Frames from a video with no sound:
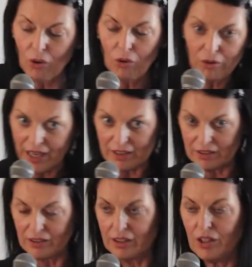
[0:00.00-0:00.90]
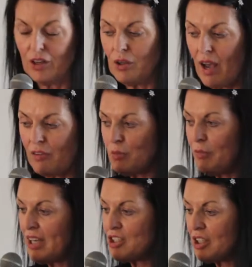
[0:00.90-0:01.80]
all that, you have to
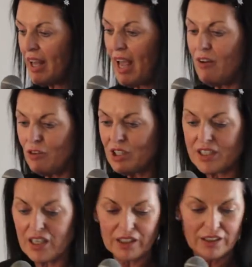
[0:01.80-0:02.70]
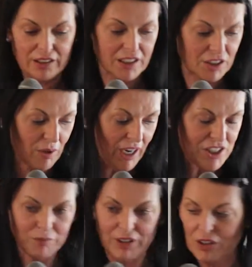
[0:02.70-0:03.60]
mention every single
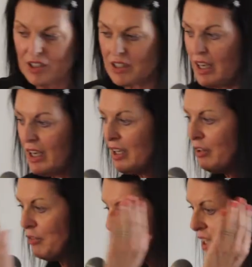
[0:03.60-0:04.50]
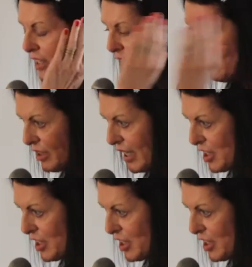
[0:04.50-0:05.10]
situation, because if you say don't